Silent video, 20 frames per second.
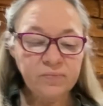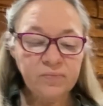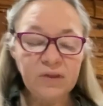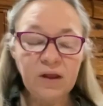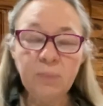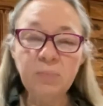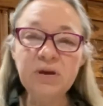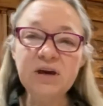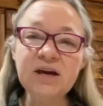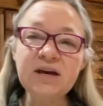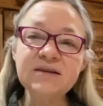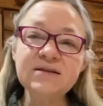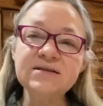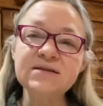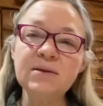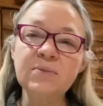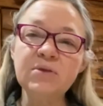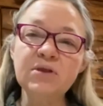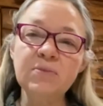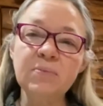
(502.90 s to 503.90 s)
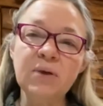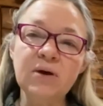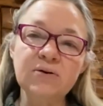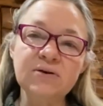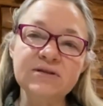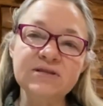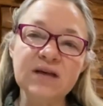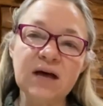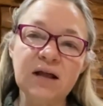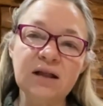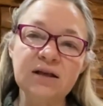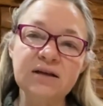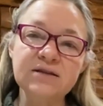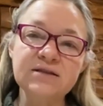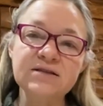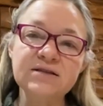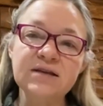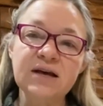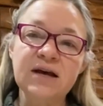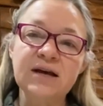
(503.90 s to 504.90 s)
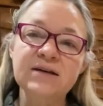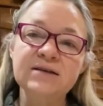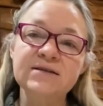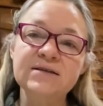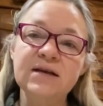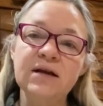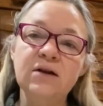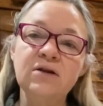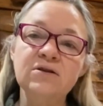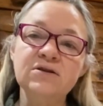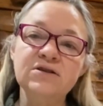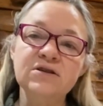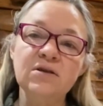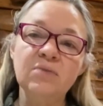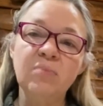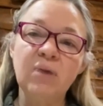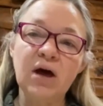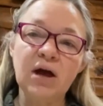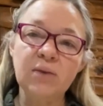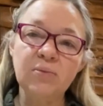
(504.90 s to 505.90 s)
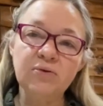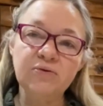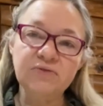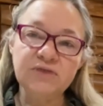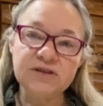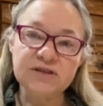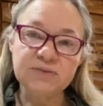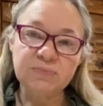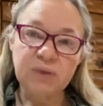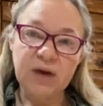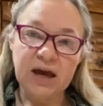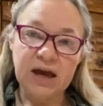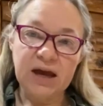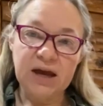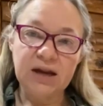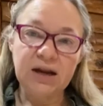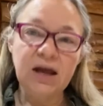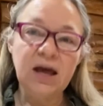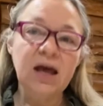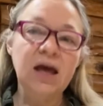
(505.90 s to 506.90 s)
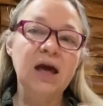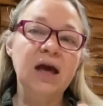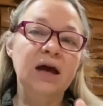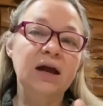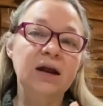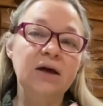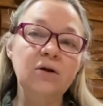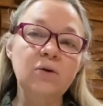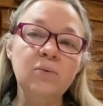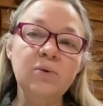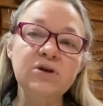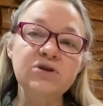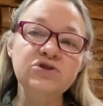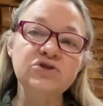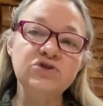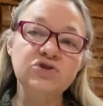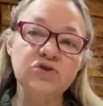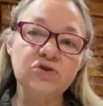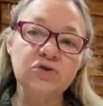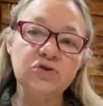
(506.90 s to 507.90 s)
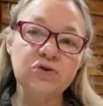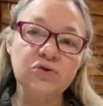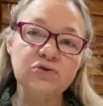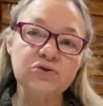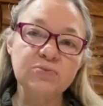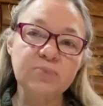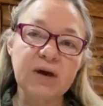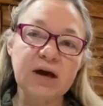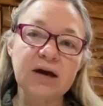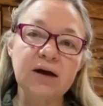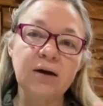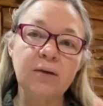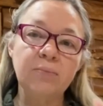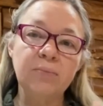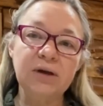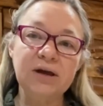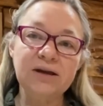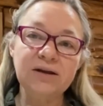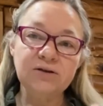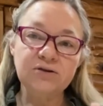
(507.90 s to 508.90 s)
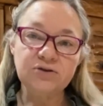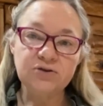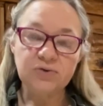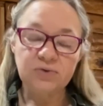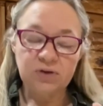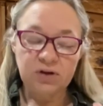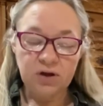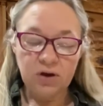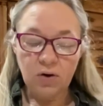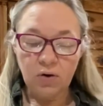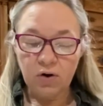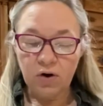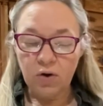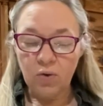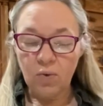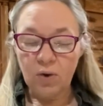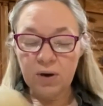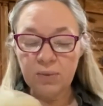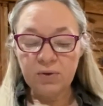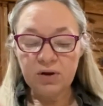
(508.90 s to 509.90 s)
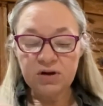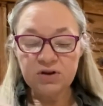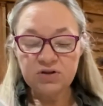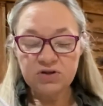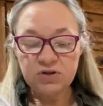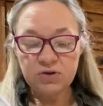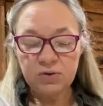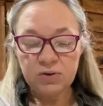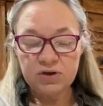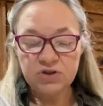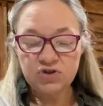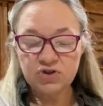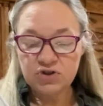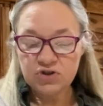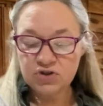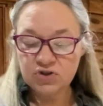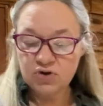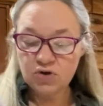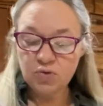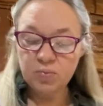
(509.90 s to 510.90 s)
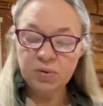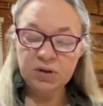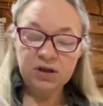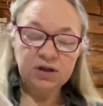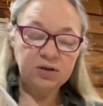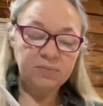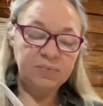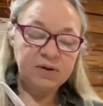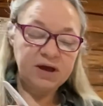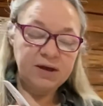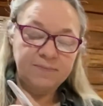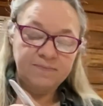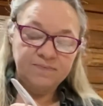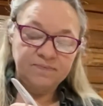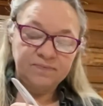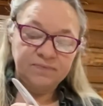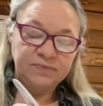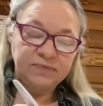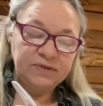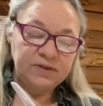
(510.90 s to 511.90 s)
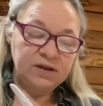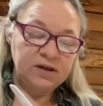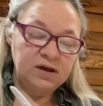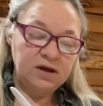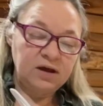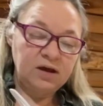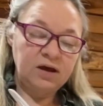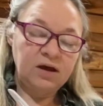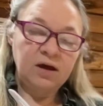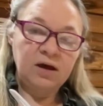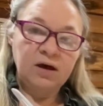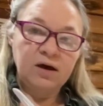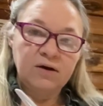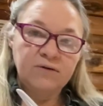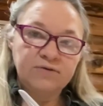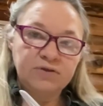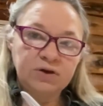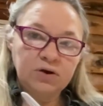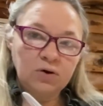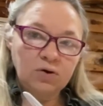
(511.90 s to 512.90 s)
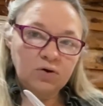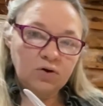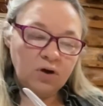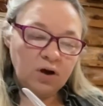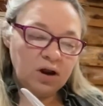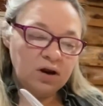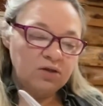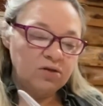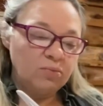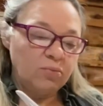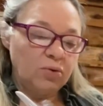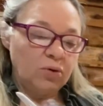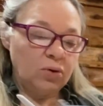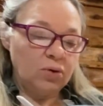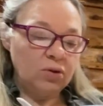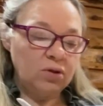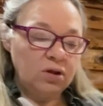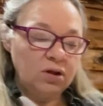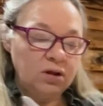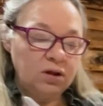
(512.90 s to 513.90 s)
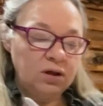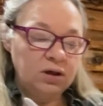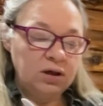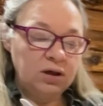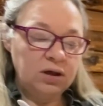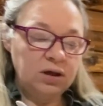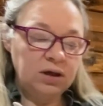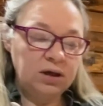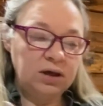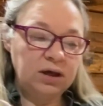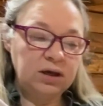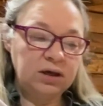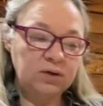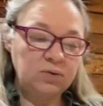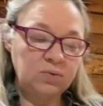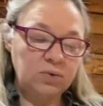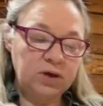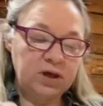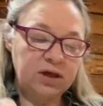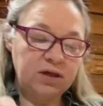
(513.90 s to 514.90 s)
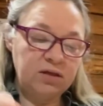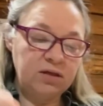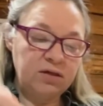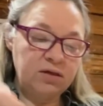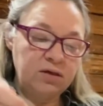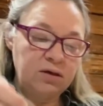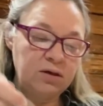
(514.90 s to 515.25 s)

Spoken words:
because some of the milk solids settle to the bottom of this pan, and I don't want to stir those back up into the yogurt, what I'm going to do is just scoop a little bit of the yogurt out of the bowl in with